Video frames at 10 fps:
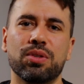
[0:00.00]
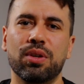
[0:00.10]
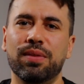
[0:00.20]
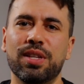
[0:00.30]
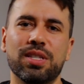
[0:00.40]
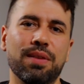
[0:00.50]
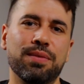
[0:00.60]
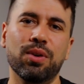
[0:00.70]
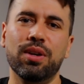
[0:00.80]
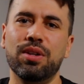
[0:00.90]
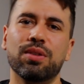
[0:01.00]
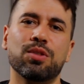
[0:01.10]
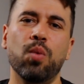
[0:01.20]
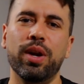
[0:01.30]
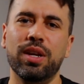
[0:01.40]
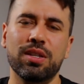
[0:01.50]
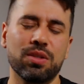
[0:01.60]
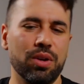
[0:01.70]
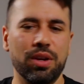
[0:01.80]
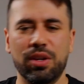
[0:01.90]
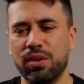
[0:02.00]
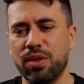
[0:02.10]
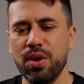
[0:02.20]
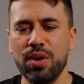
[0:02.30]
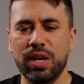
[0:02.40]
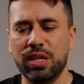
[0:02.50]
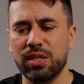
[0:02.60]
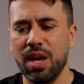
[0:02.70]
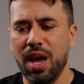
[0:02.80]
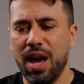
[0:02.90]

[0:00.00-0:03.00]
so if let's say if you're in your 20s or in your 30s